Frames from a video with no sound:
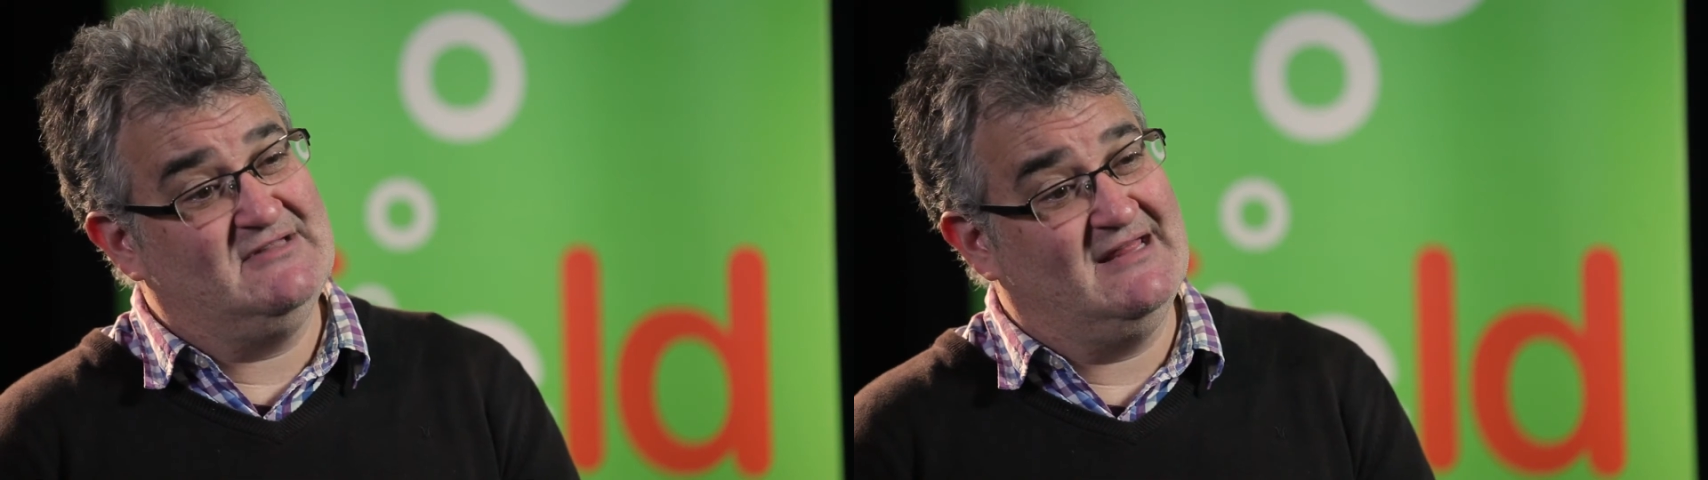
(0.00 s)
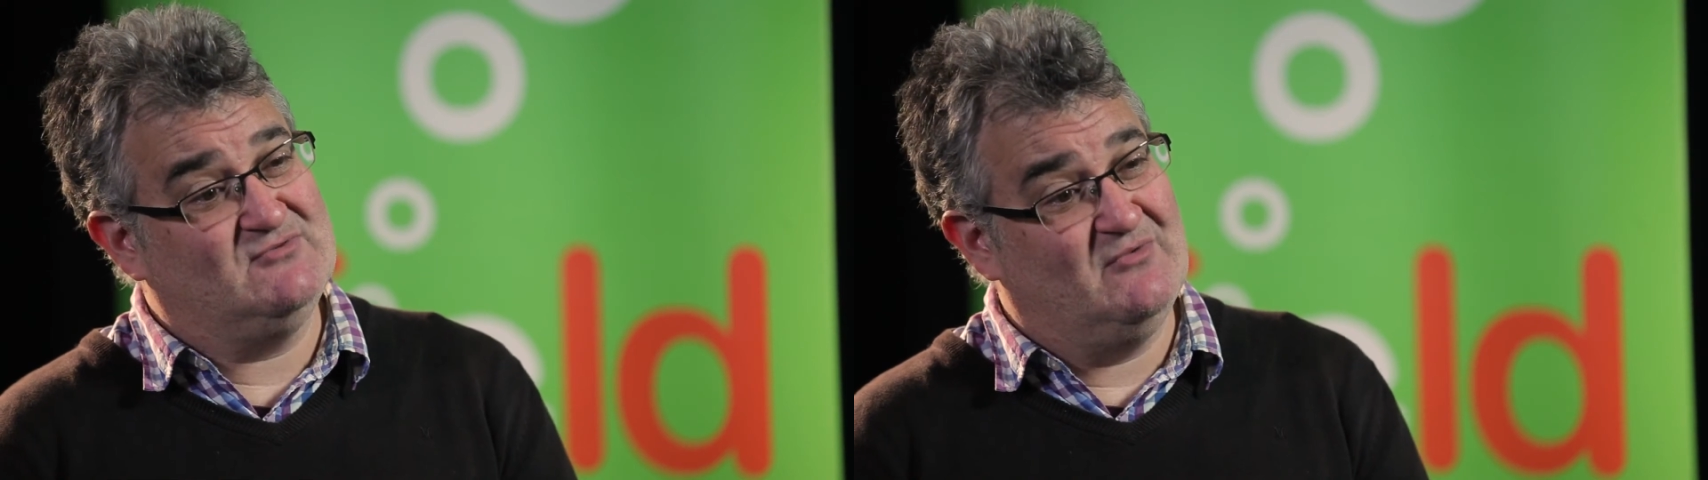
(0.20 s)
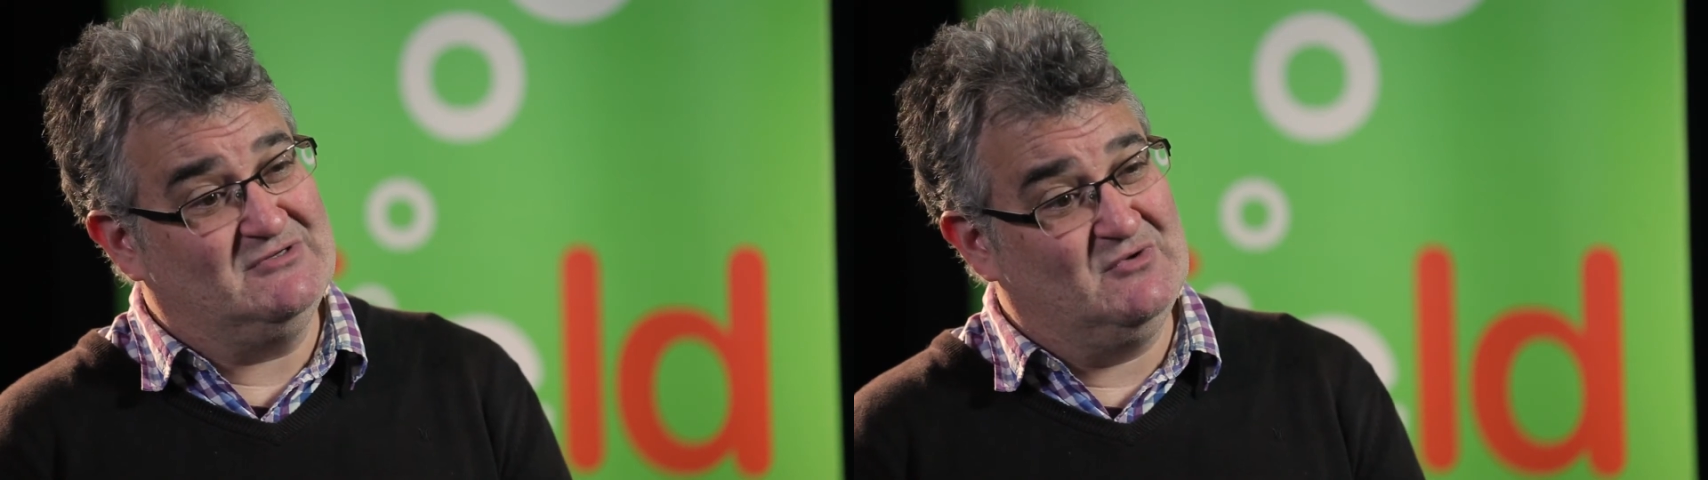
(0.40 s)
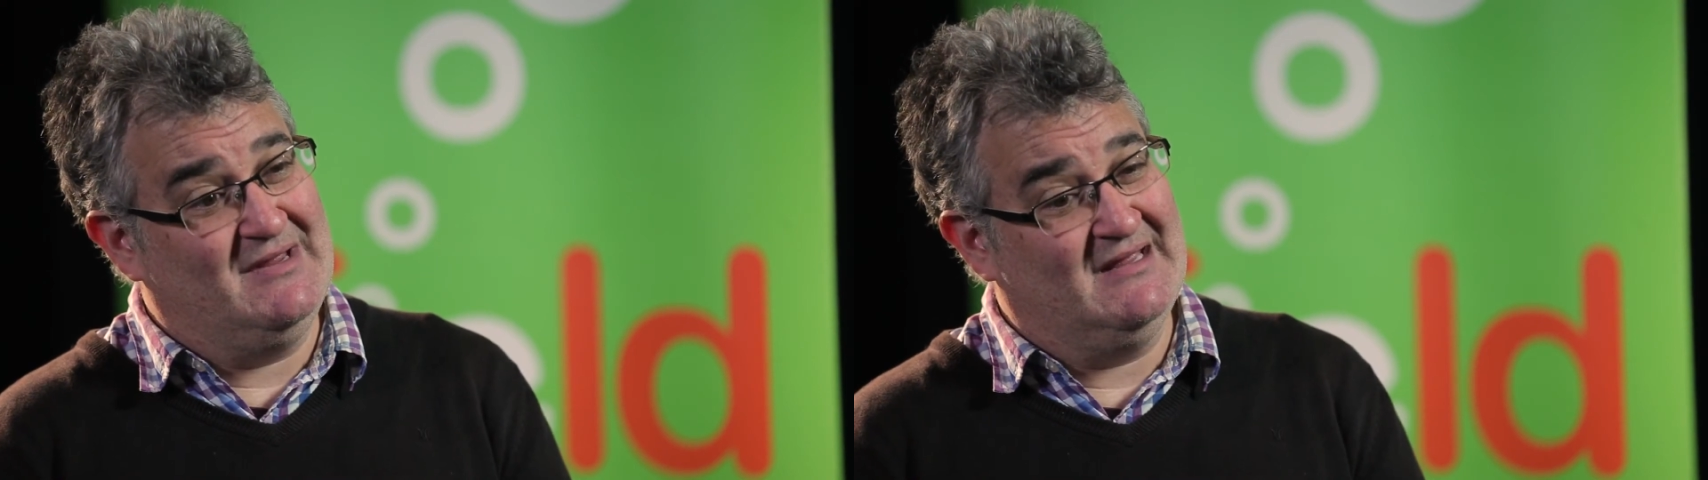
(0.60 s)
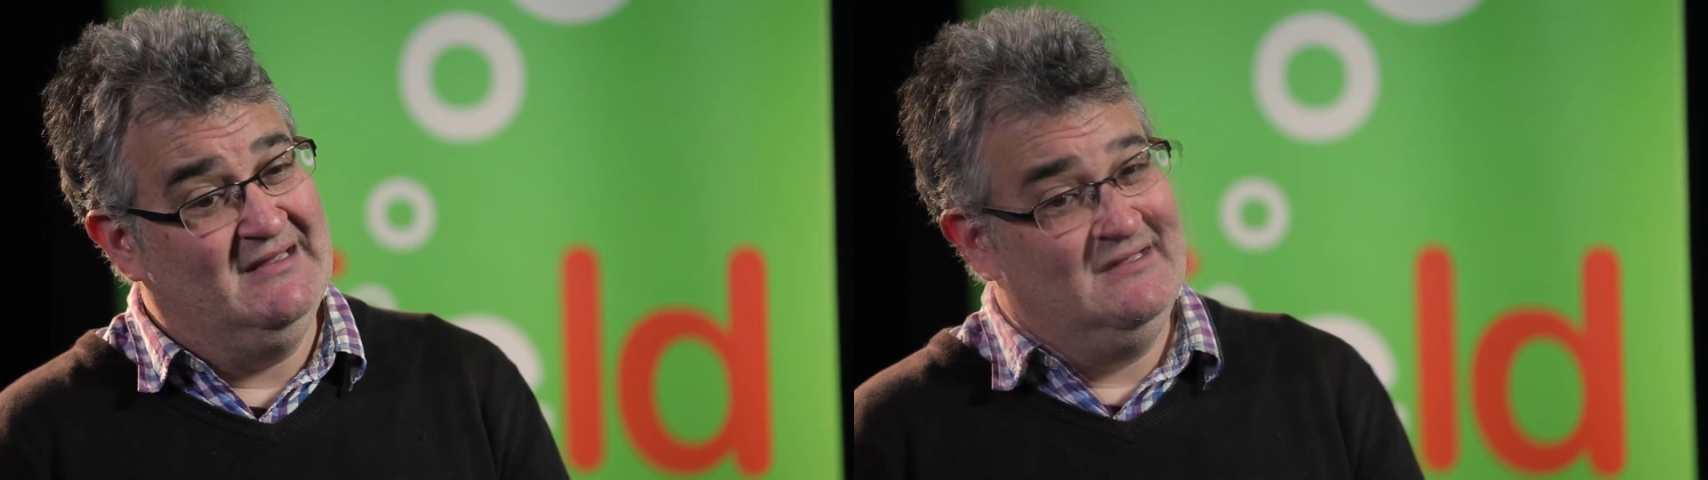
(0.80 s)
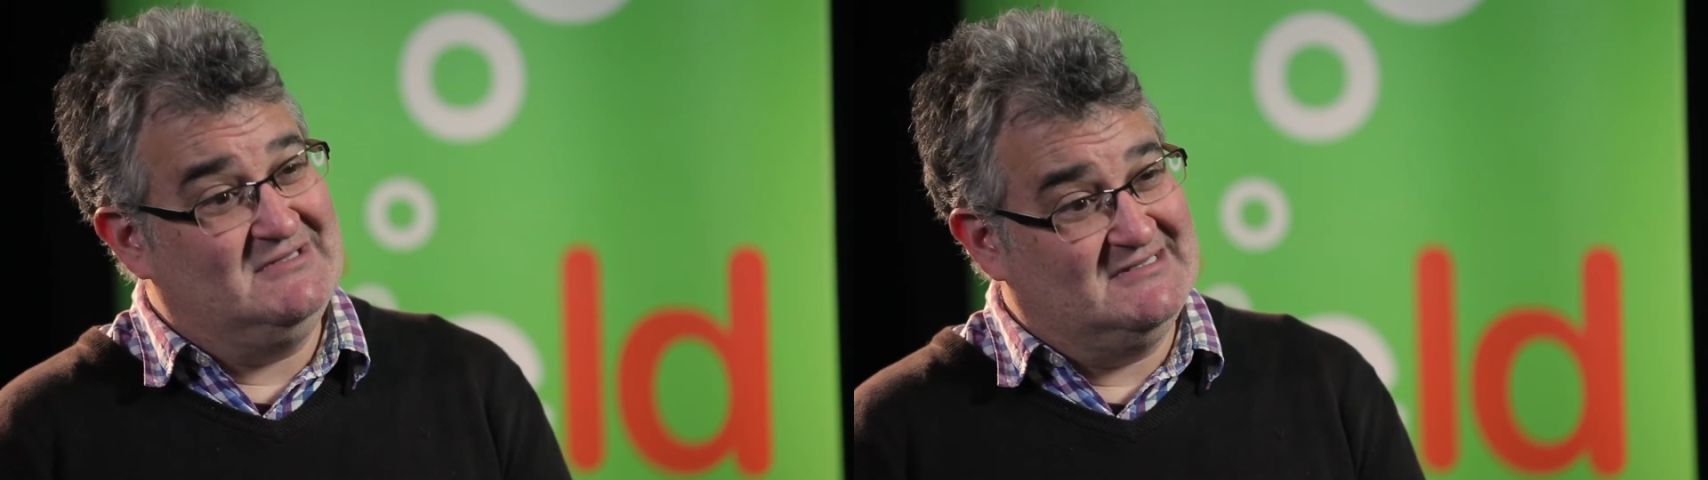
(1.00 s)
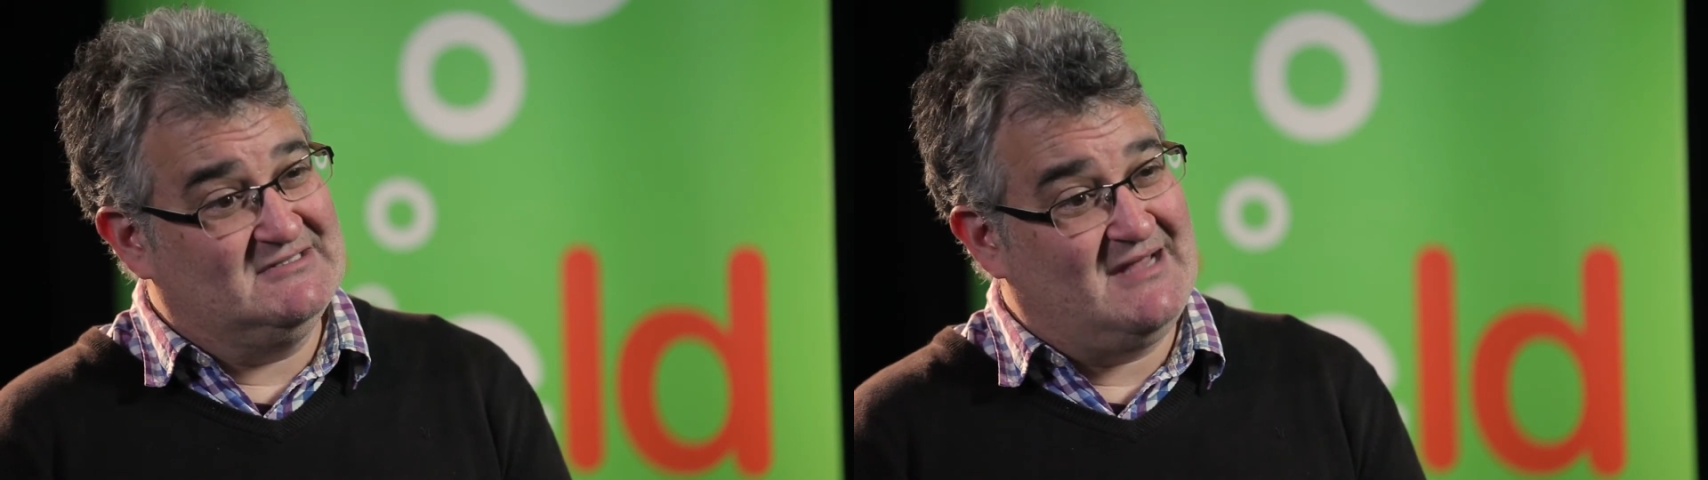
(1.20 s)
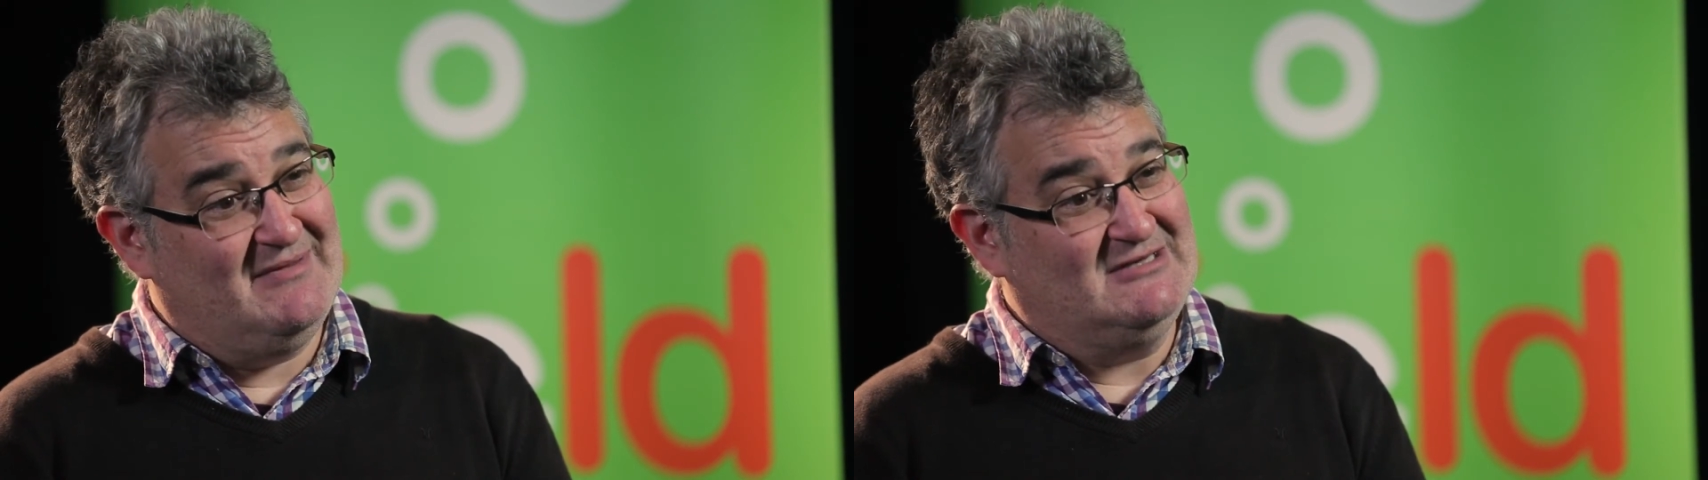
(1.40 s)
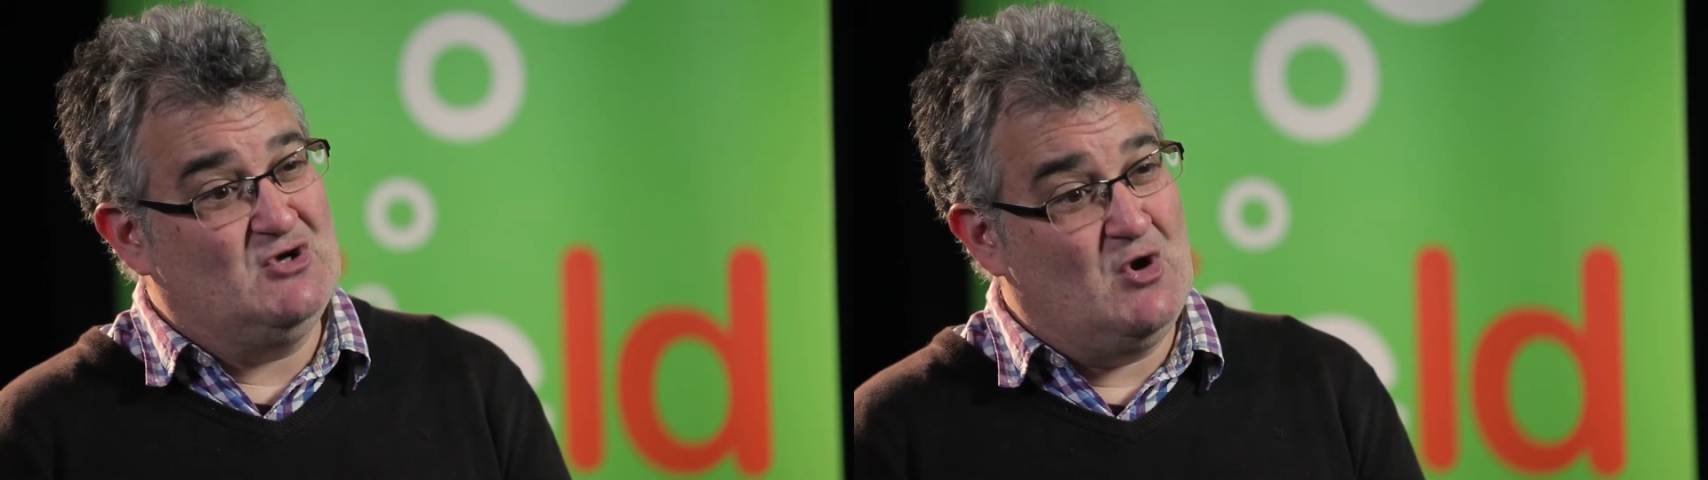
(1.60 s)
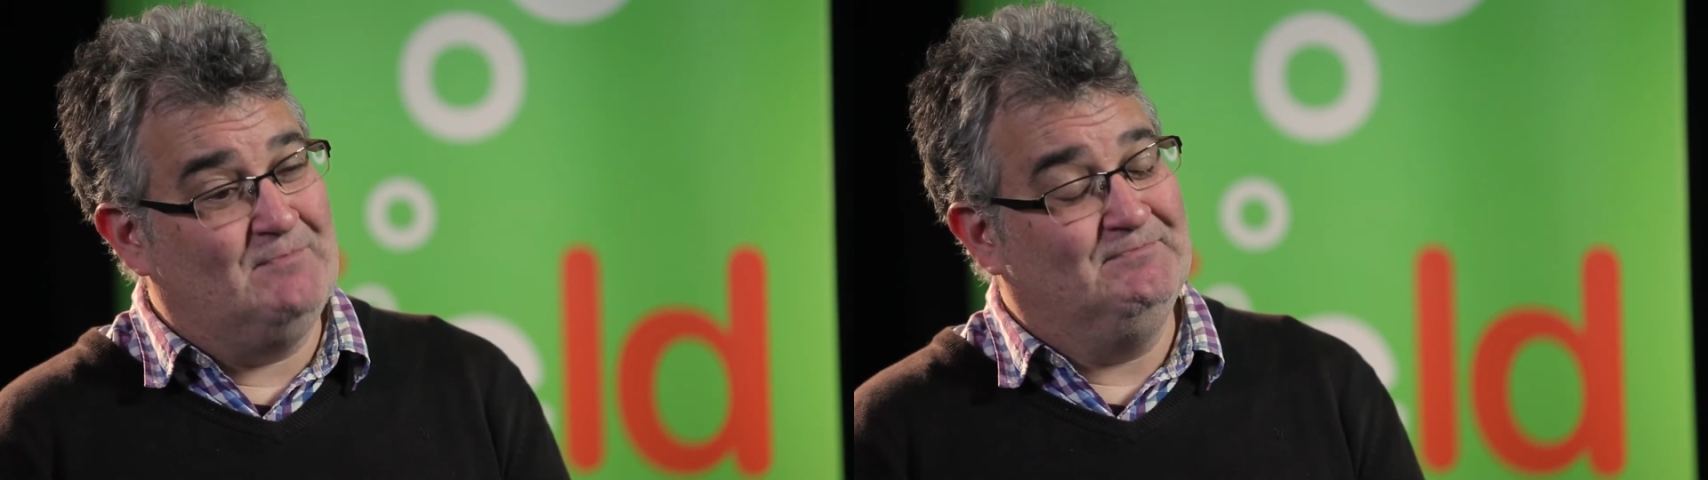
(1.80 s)
So that's what we're doing this coming
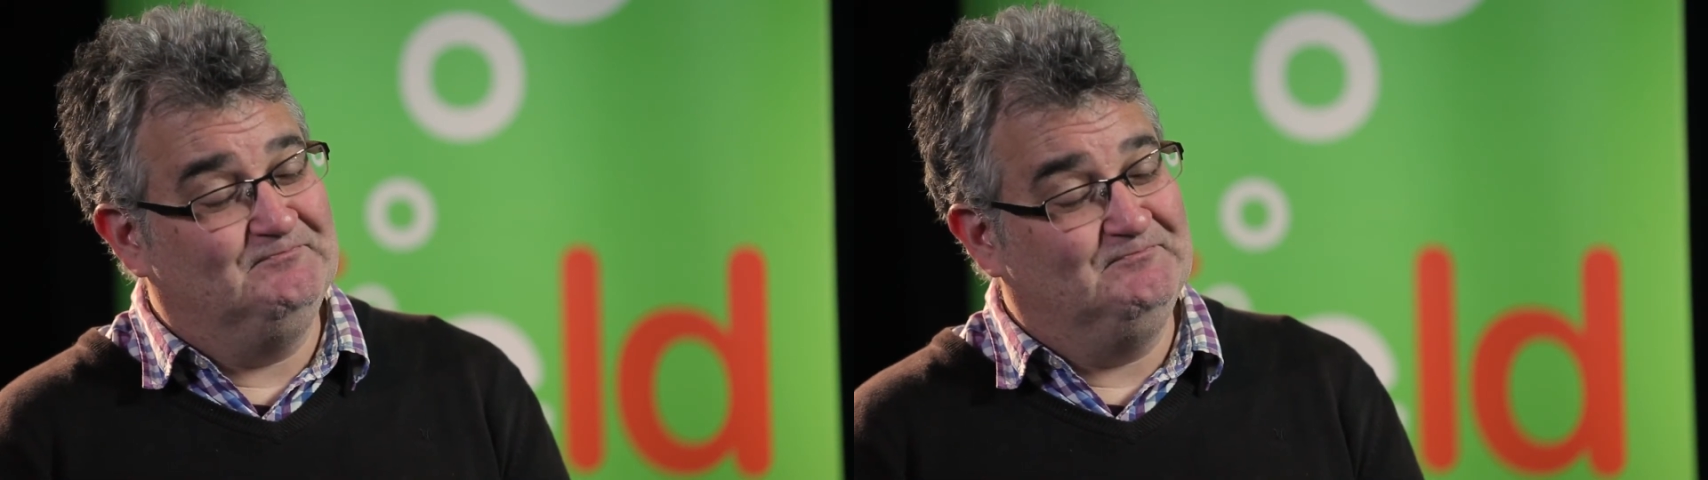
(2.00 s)
term.